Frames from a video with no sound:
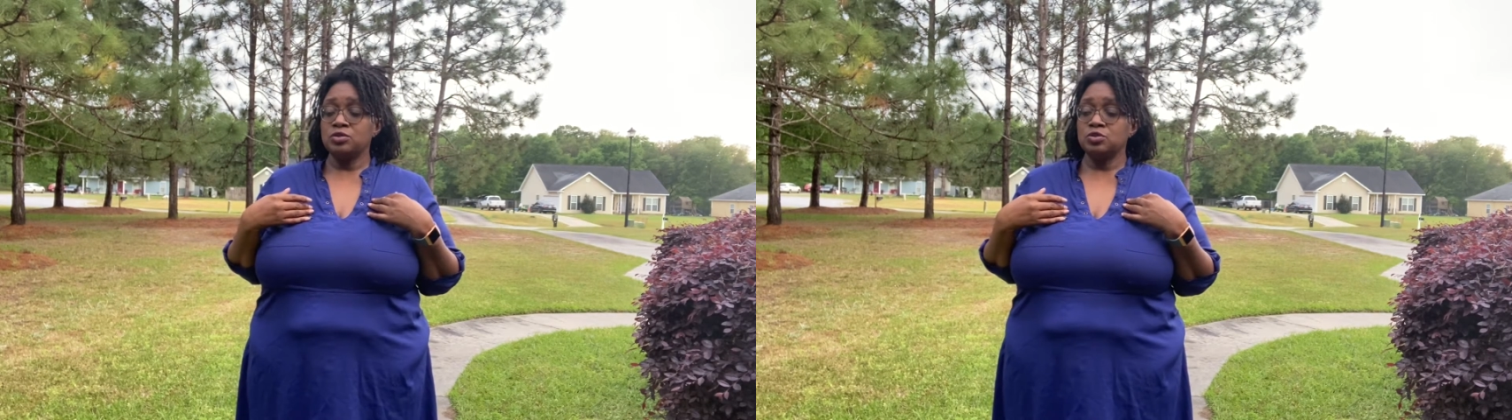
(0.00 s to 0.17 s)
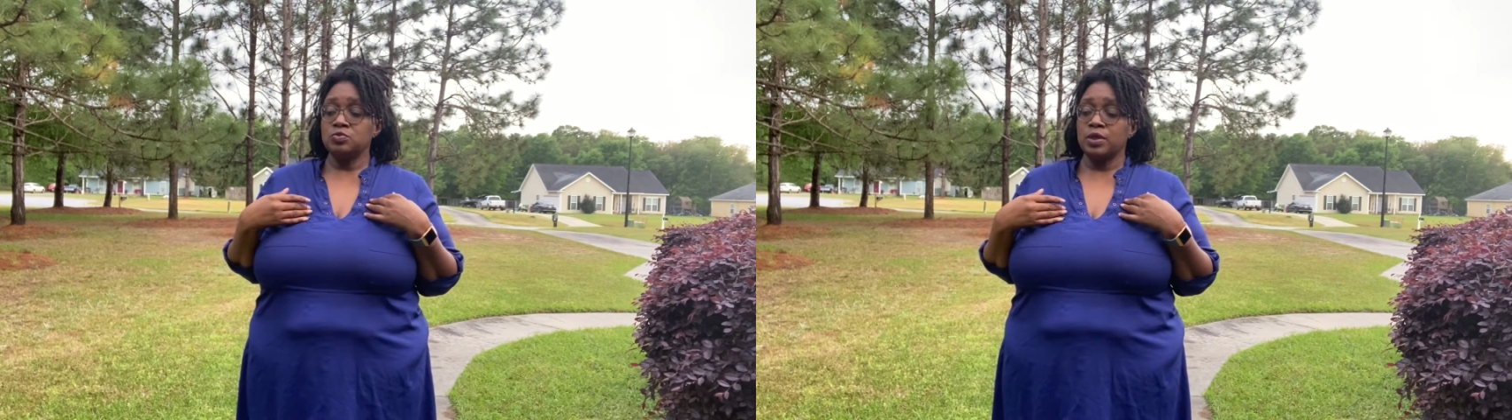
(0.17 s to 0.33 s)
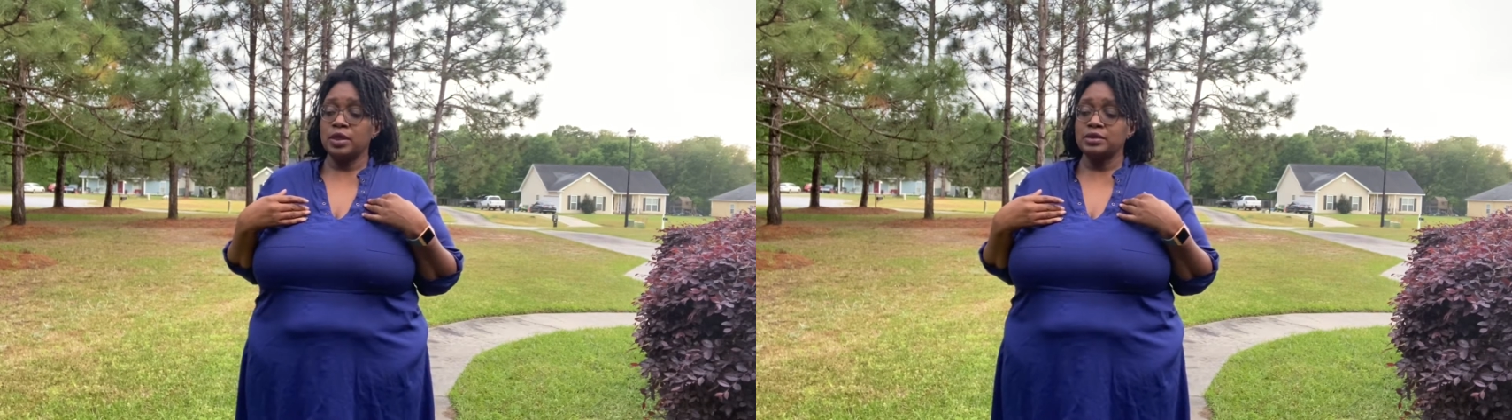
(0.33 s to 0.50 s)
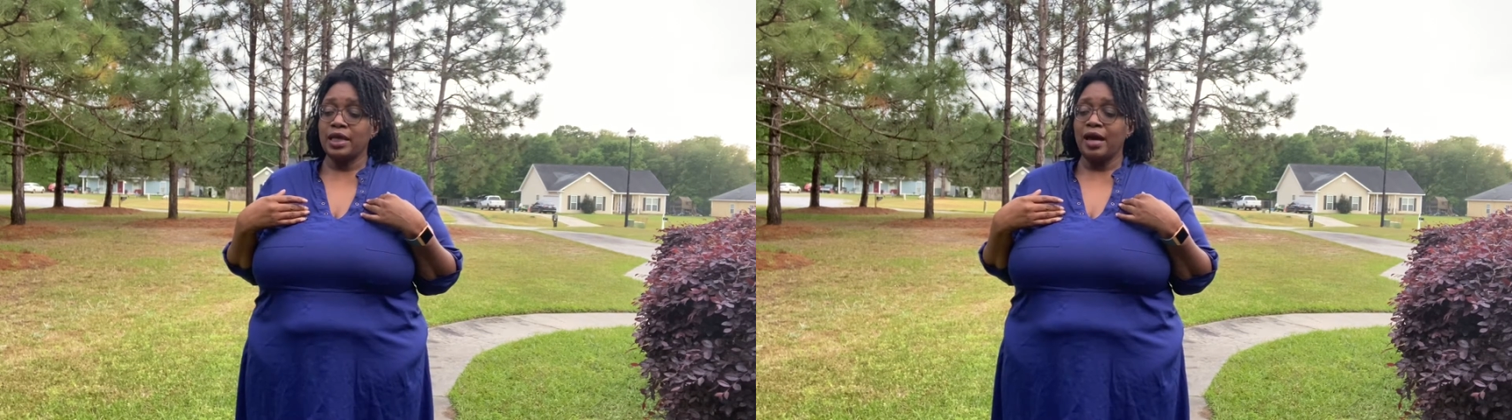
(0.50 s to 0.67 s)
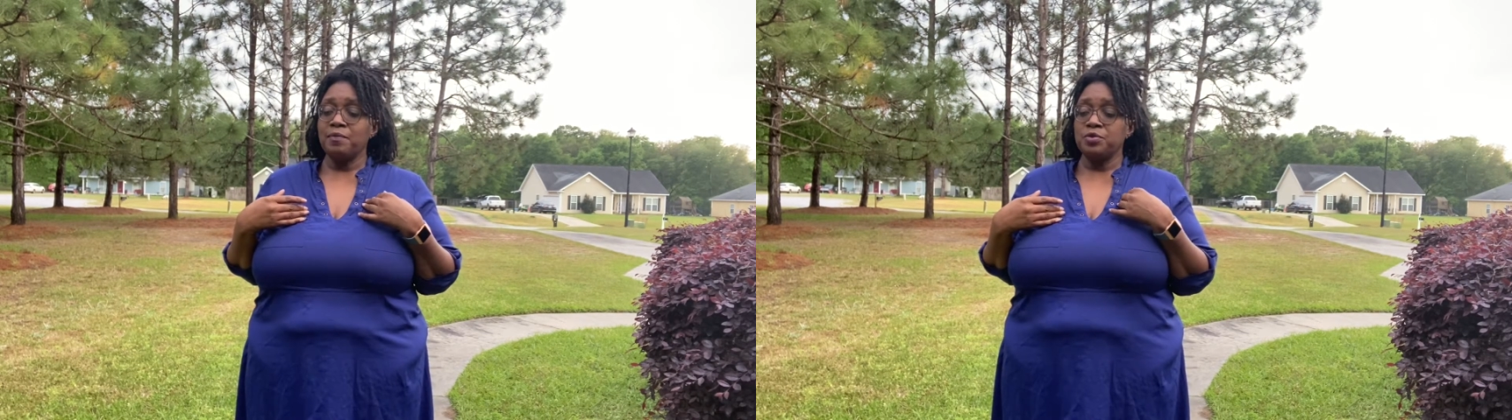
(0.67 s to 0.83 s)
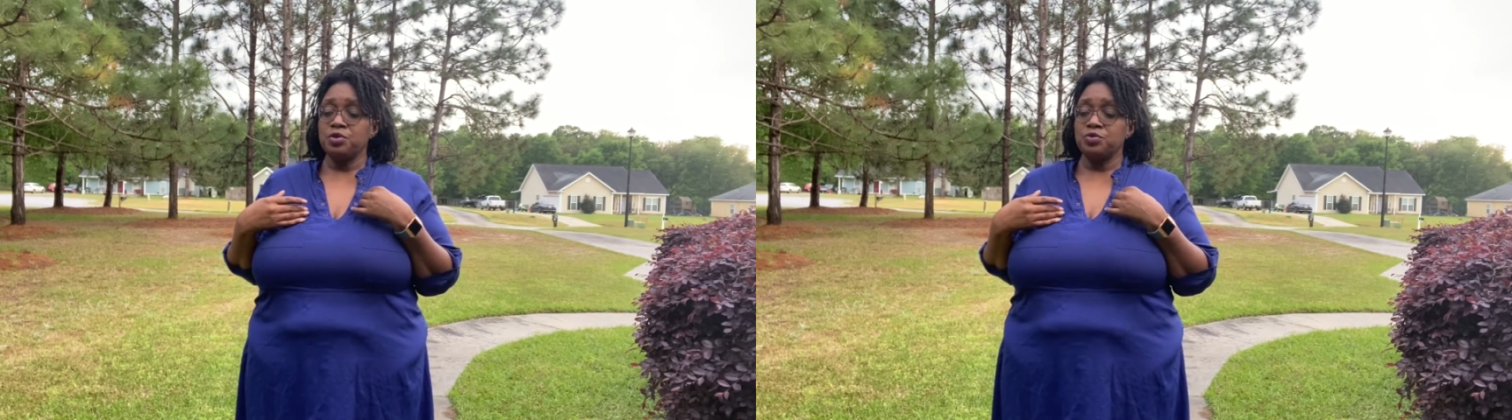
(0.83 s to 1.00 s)
to was,
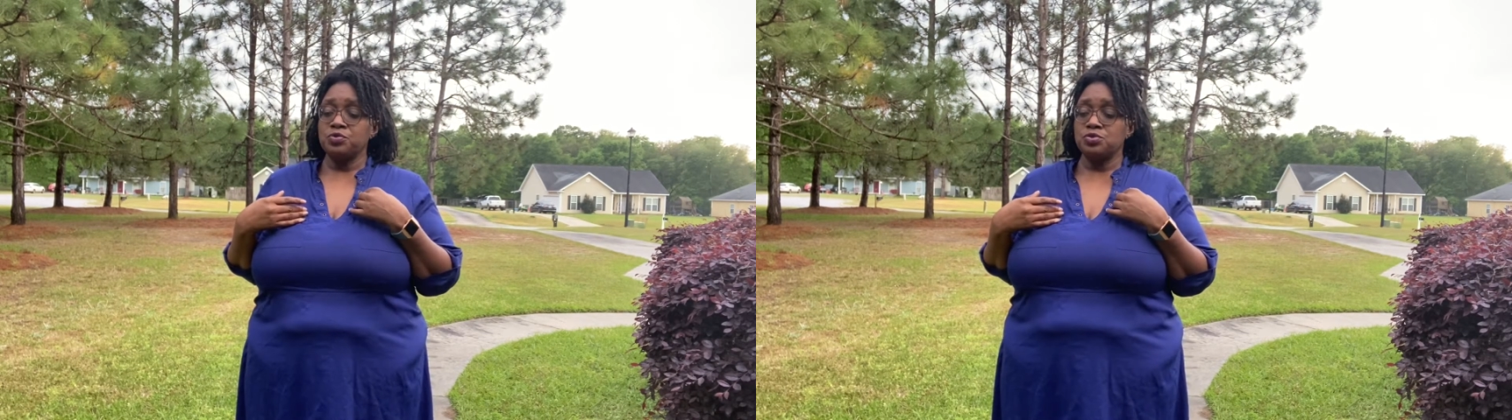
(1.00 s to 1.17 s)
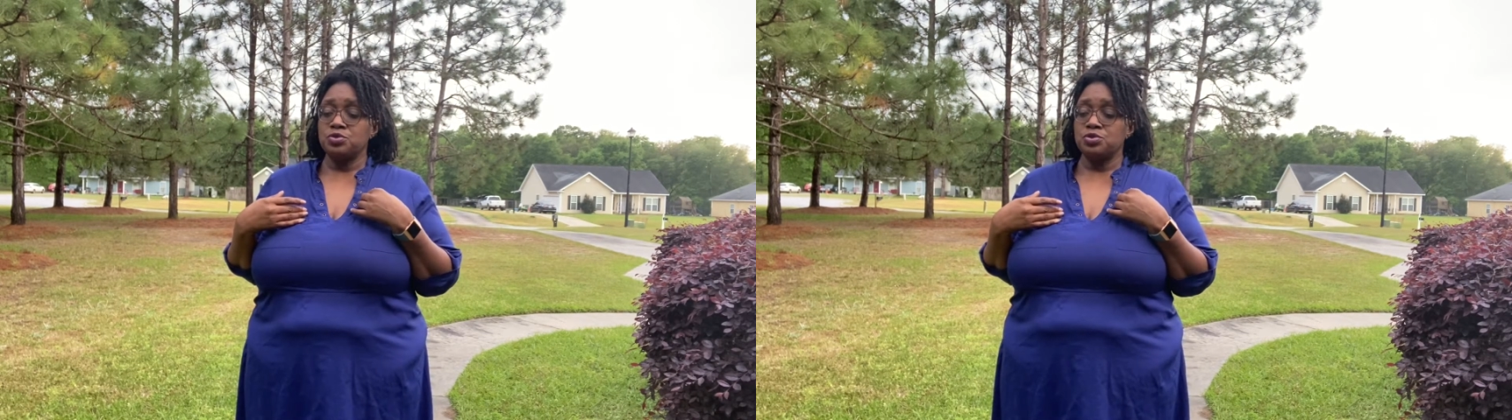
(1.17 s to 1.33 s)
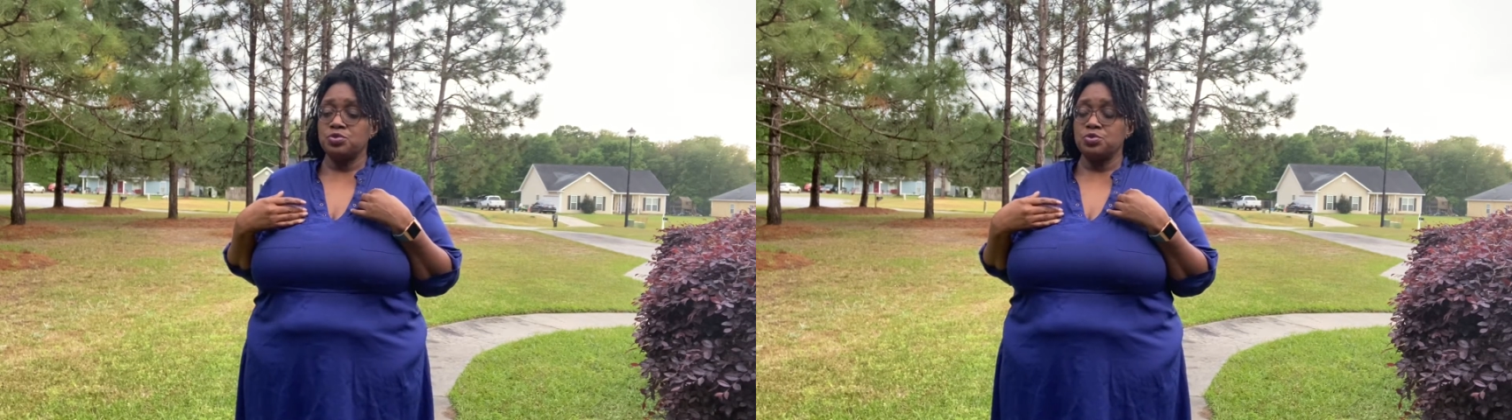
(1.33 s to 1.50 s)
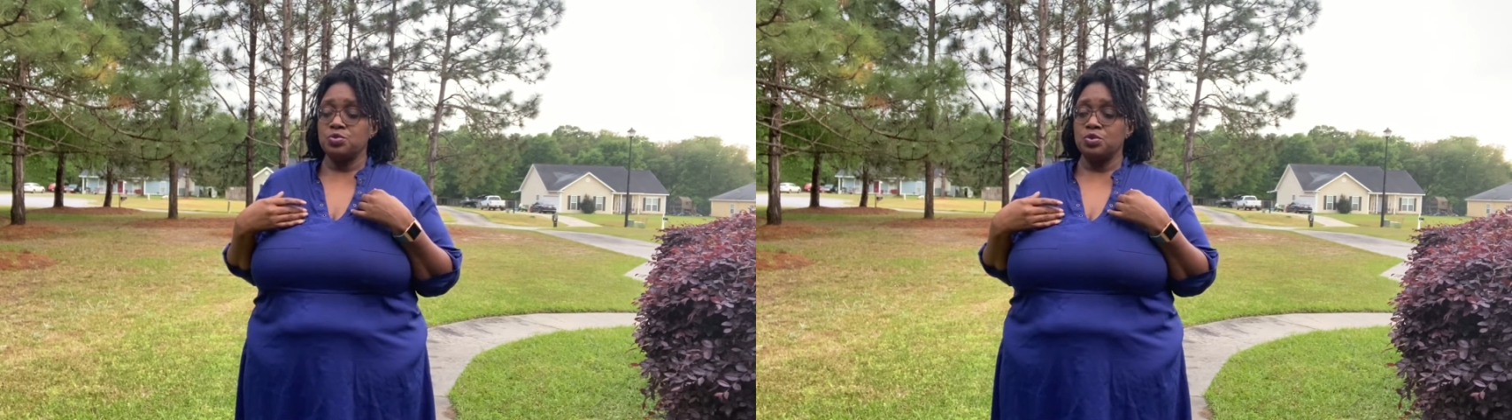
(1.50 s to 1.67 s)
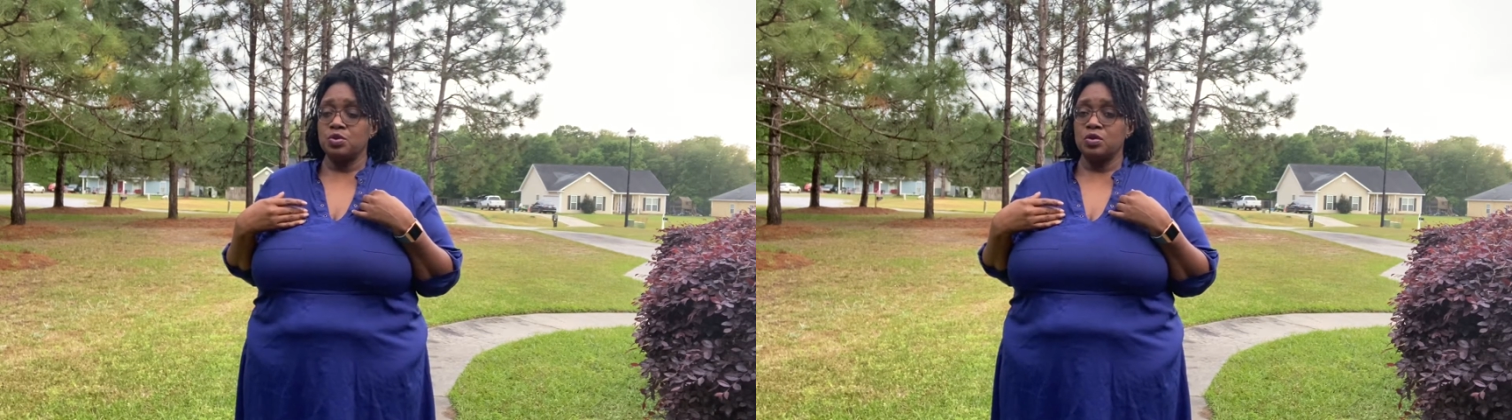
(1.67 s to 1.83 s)
I'm used to